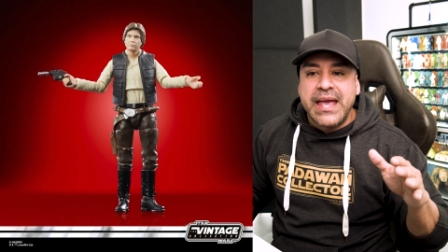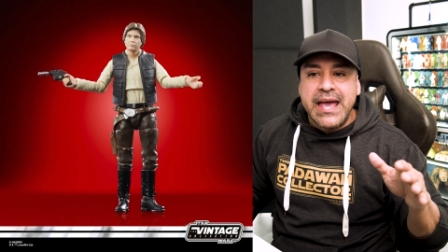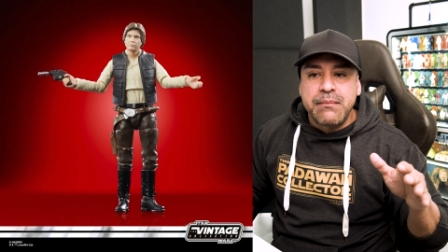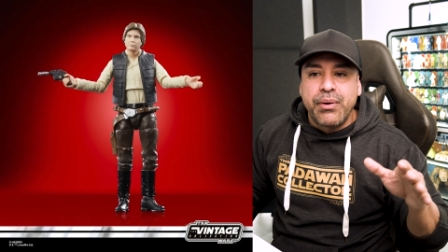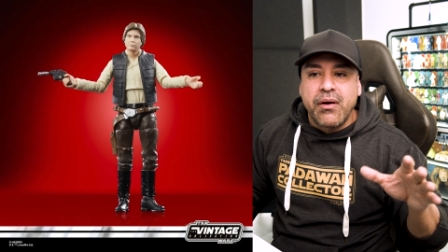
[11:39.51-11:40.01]

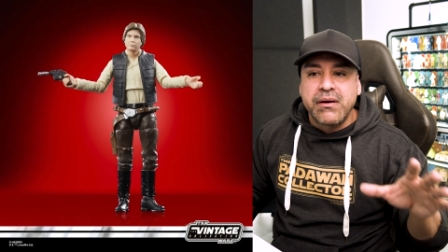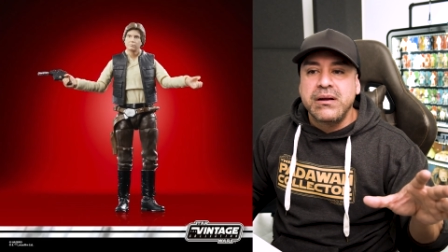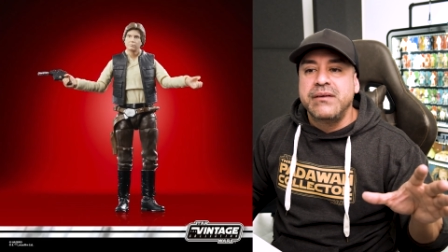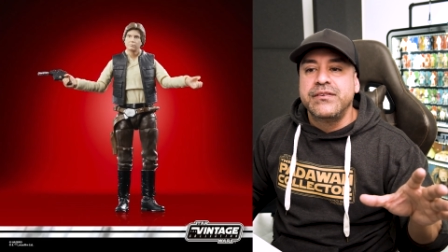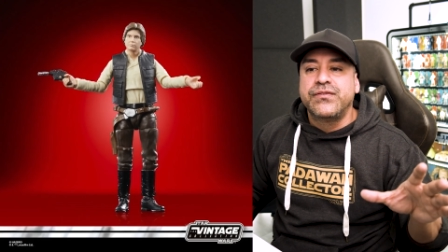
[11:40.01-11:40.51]
And
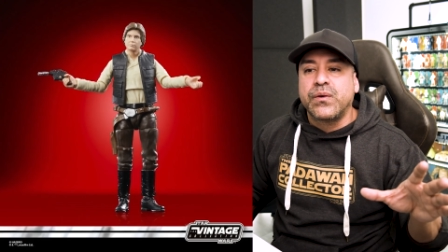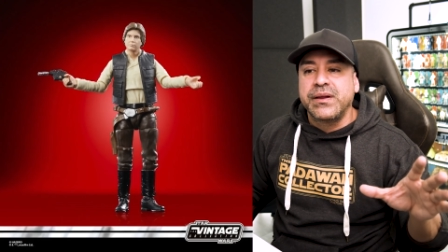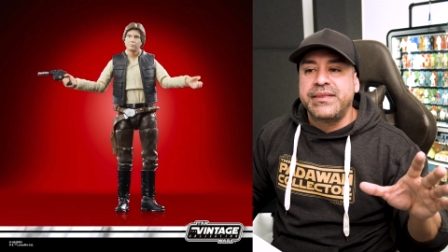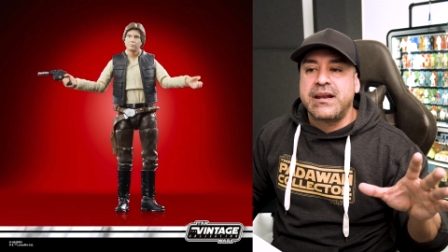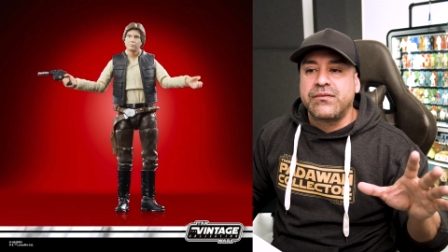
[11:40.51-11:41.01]
part of the
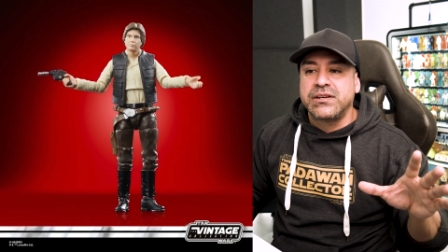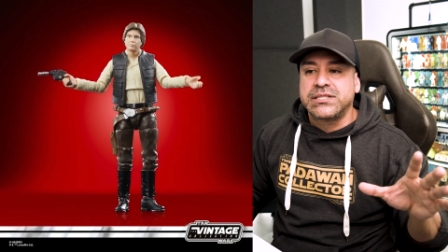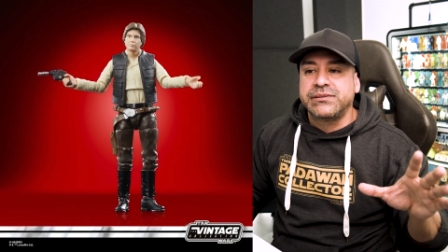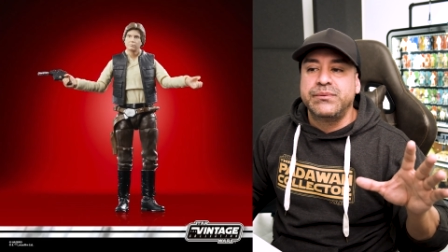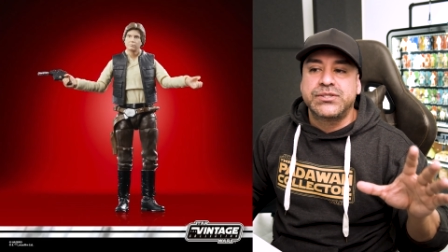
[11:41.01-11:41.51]
40th
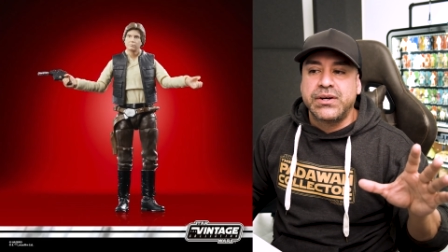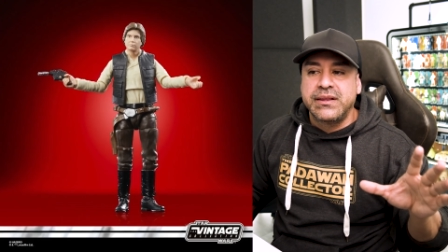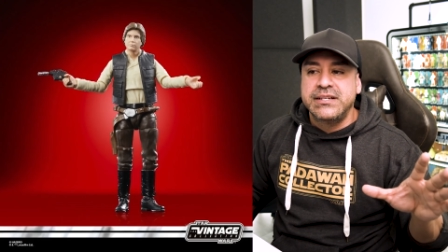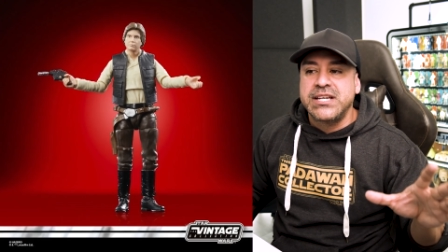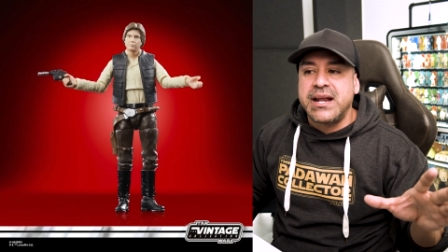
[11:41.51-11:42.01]
anniversary Return
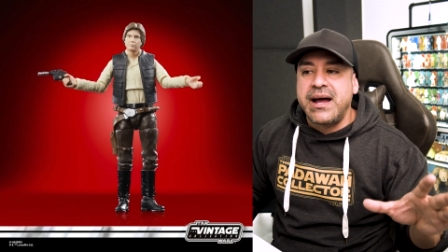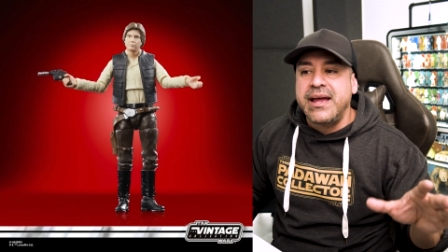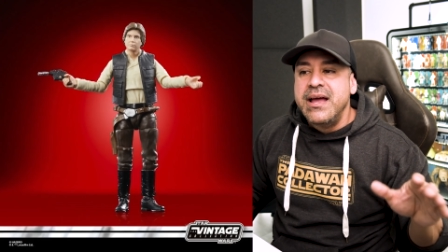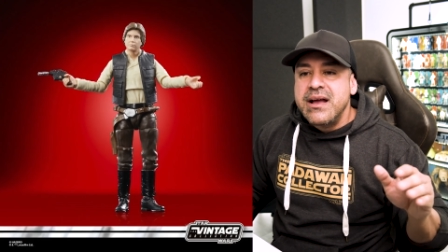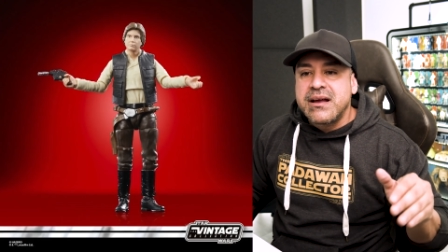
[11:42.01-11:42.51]
of the
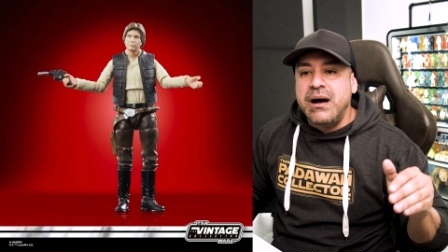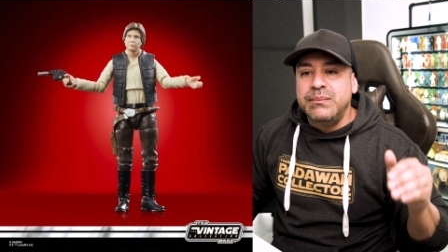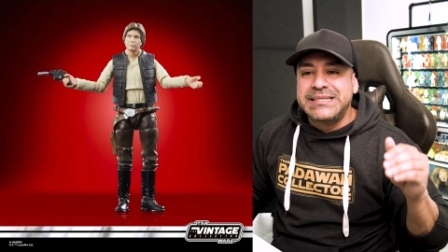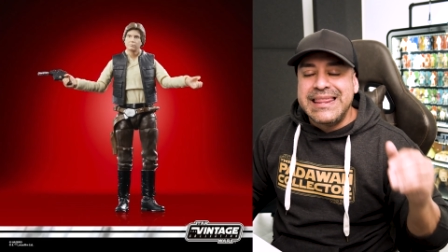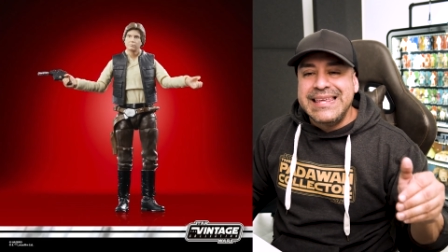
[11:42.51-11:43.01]
Jedi
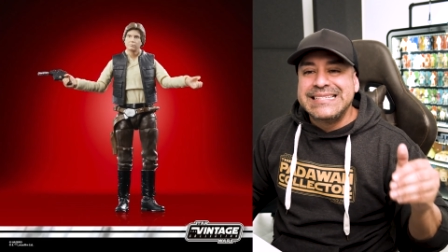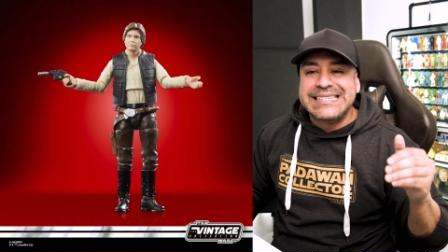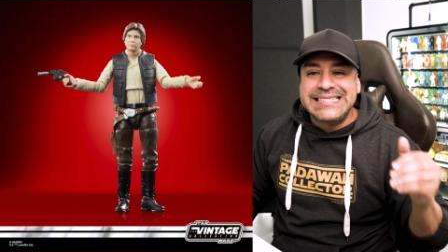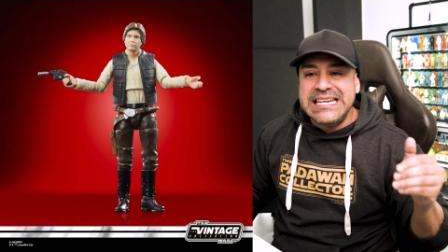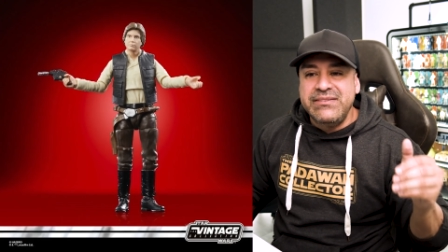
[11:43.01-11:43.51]
comes this
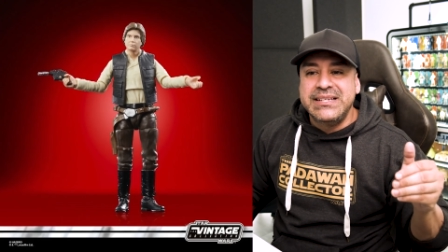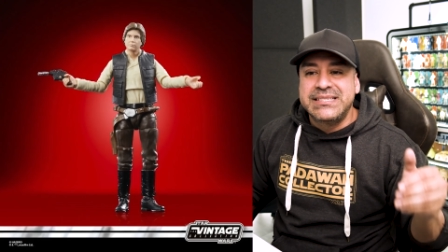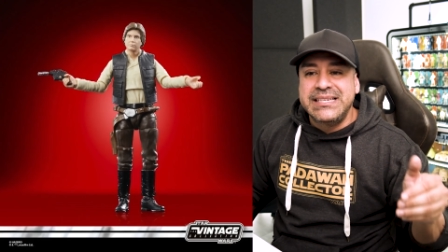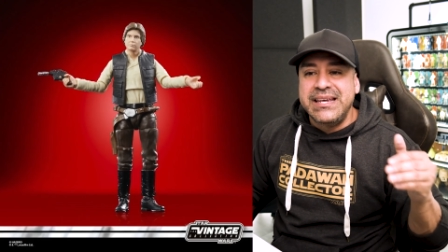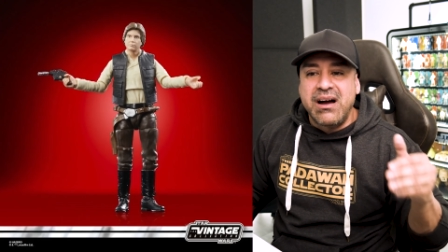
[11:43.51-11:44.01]

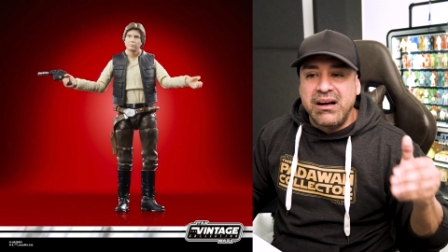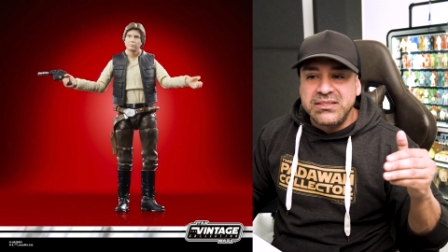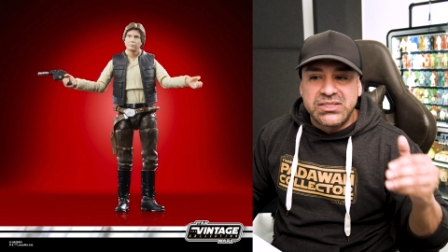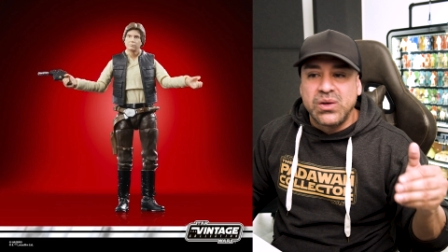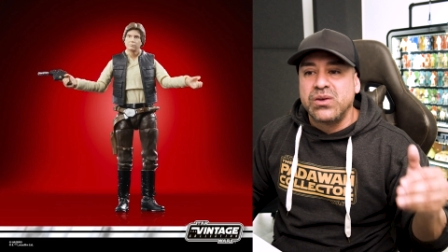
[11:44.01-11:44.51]
TVC
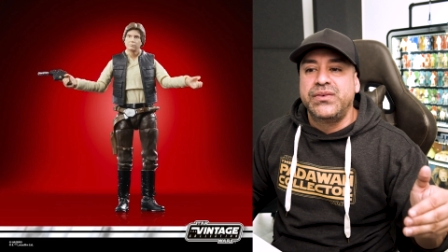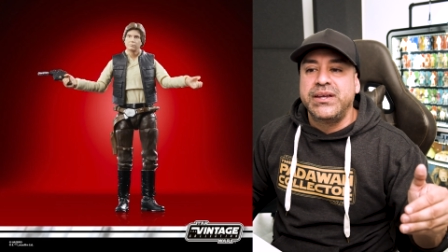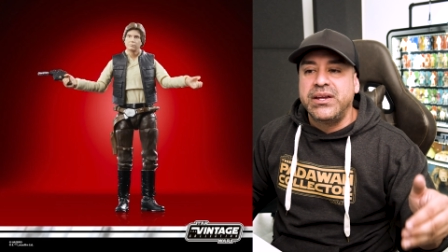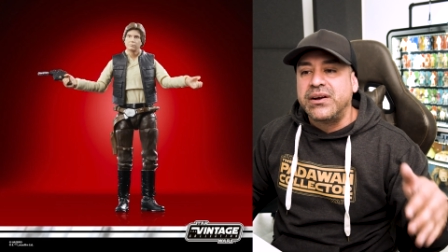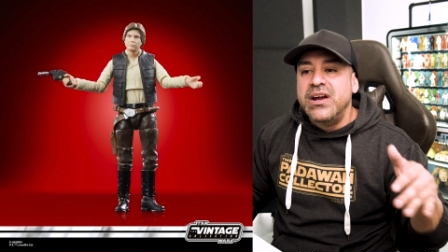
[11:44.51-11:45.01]
Han Solo
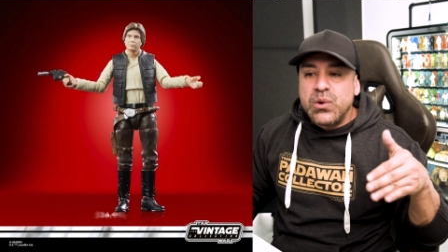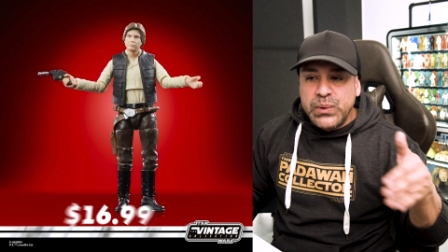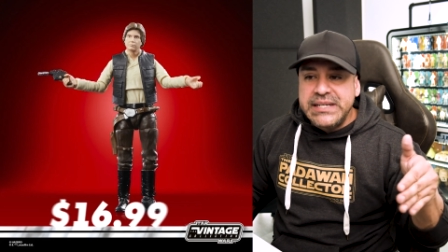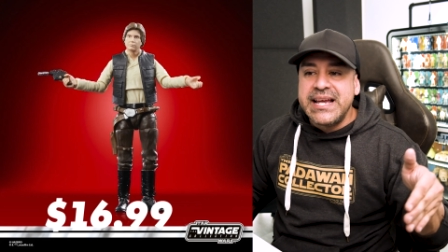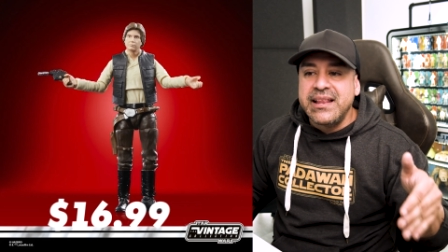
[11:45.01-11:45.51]
figure,
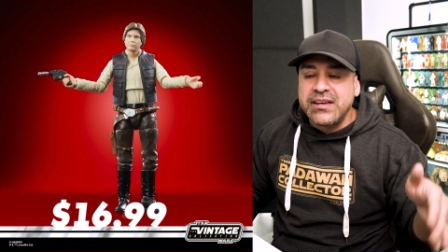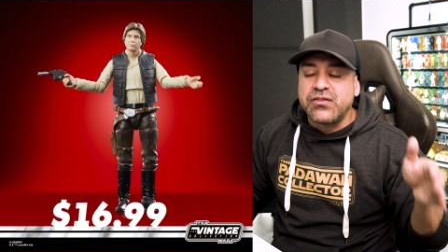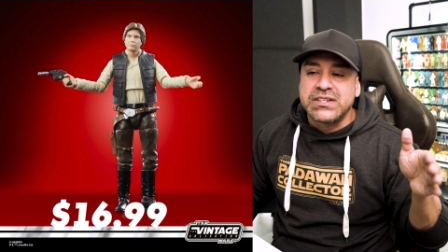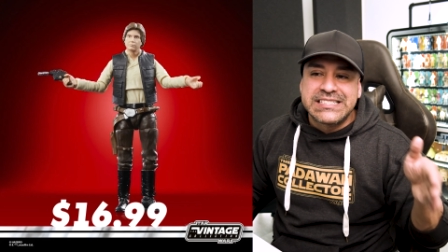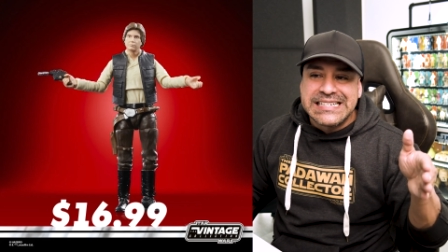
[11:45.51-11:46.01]
retailing
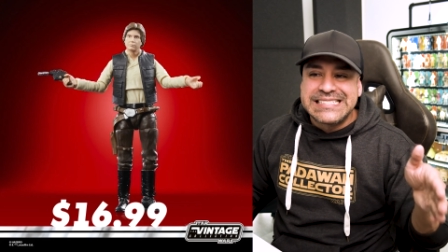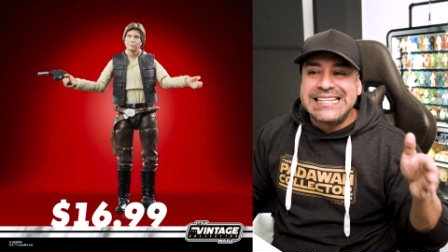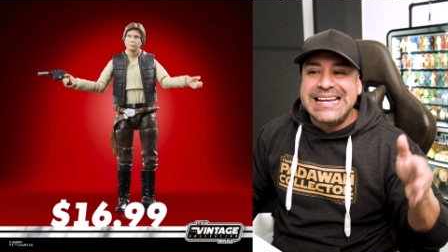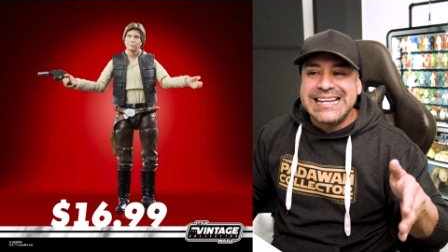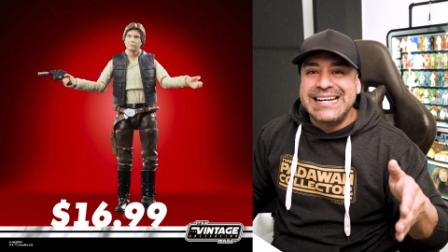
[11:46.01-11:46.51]
for
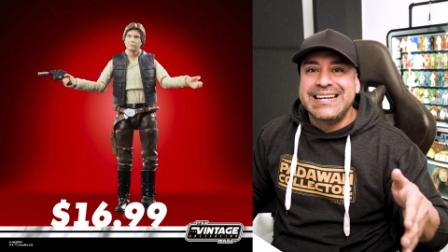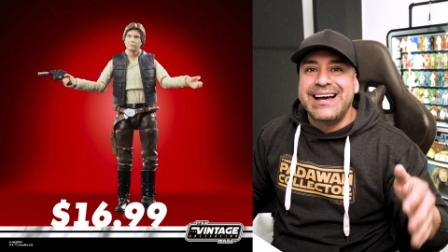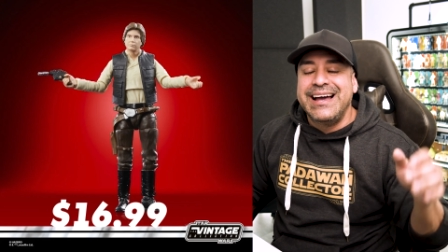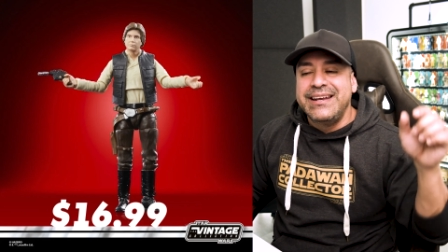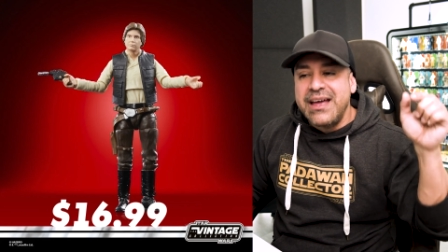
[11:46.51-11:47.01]

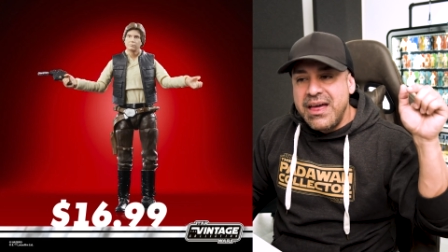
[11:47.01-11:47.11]
$16.99